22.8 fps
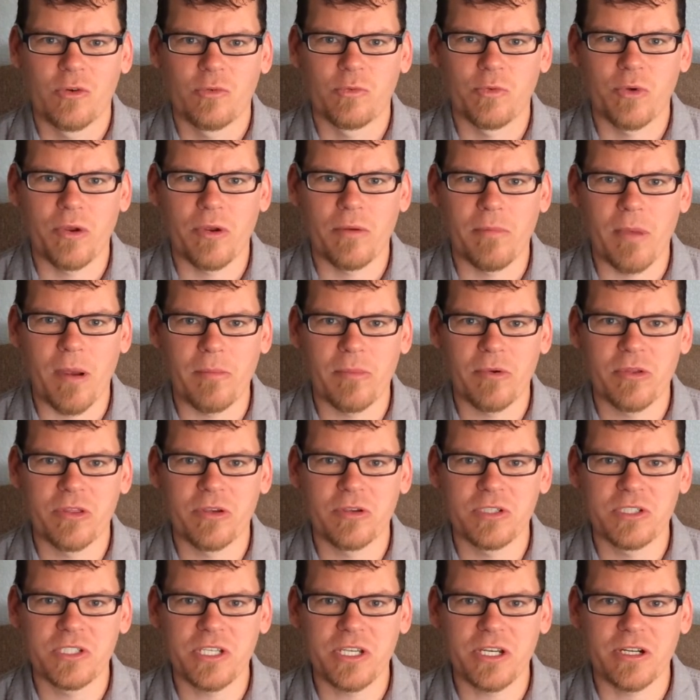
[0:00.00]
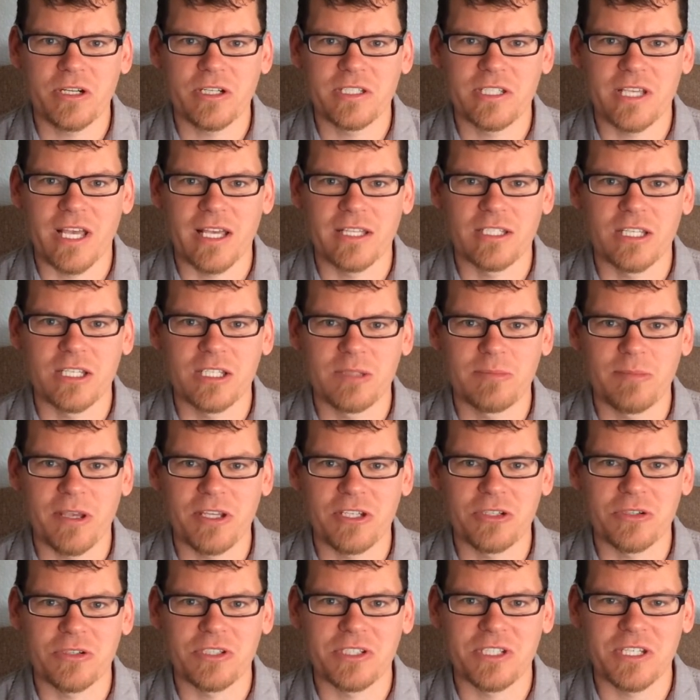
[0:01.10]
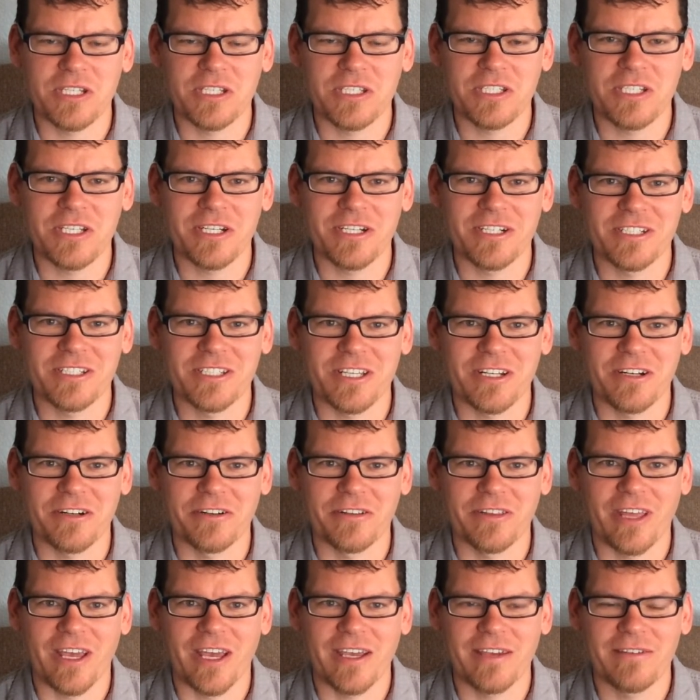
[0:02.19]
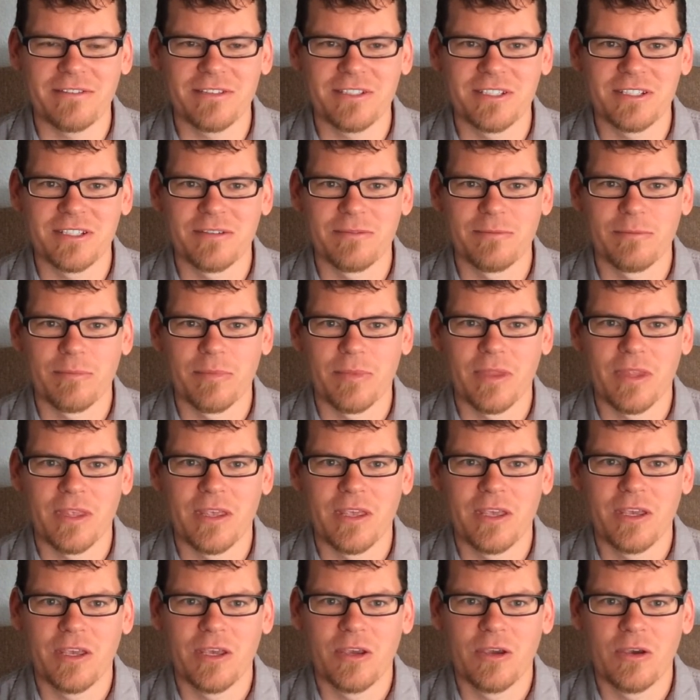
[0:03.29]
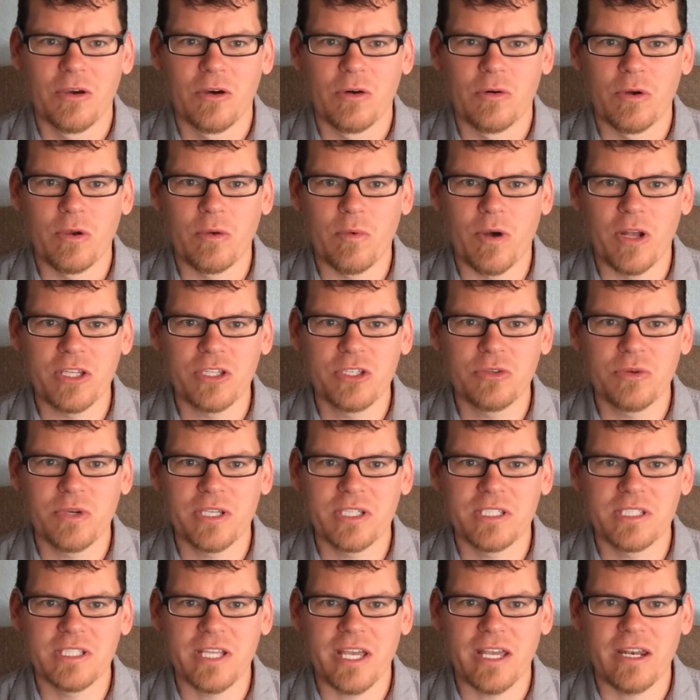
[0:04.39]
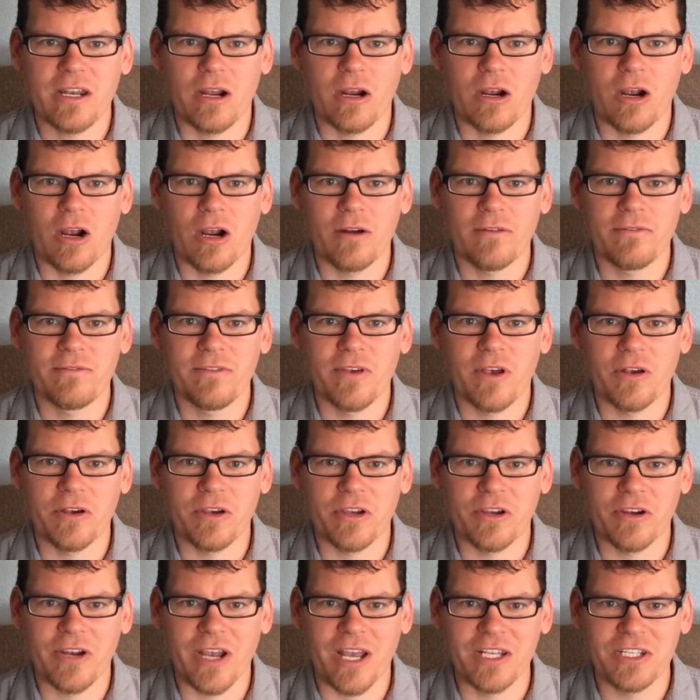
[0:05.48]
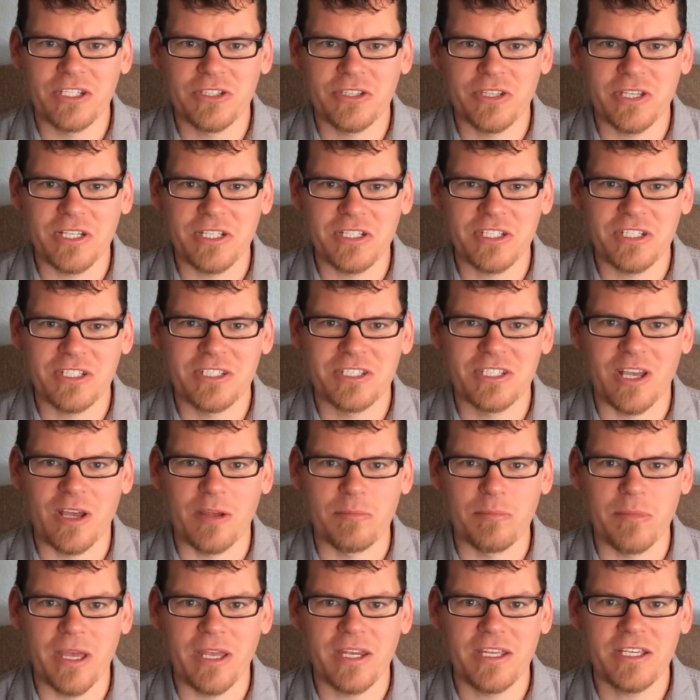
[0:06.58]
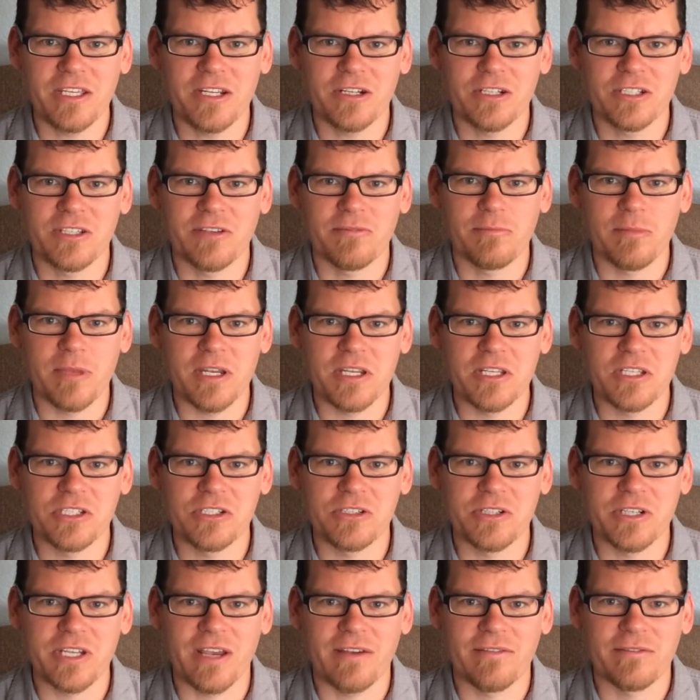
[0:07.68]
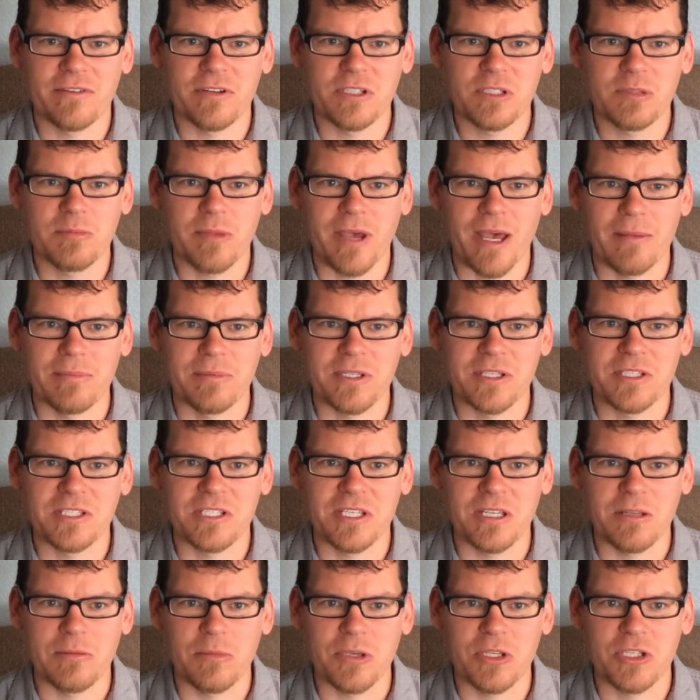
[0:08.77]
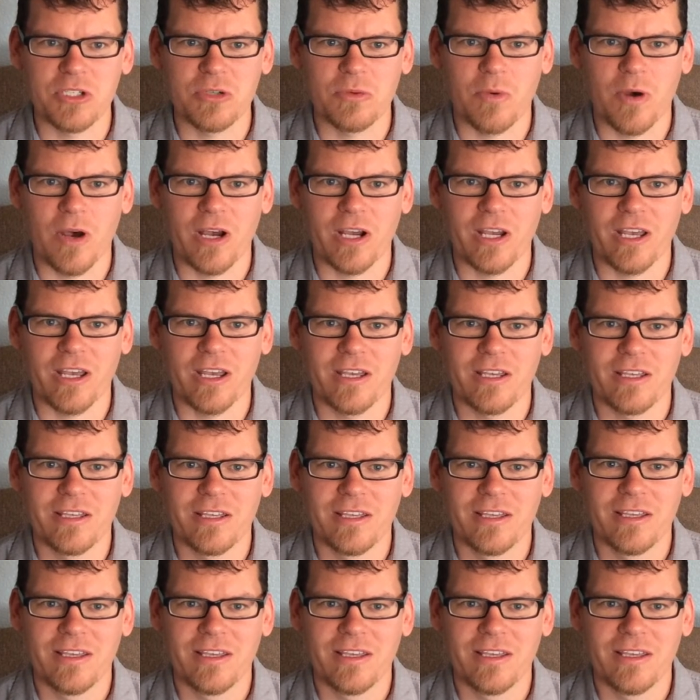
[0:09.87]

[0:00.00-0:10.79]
We remember those years as a special 6 years in our lives. We want to extend our heartfelt congratulations on many years of ministry at First Baptist in Mishawaka.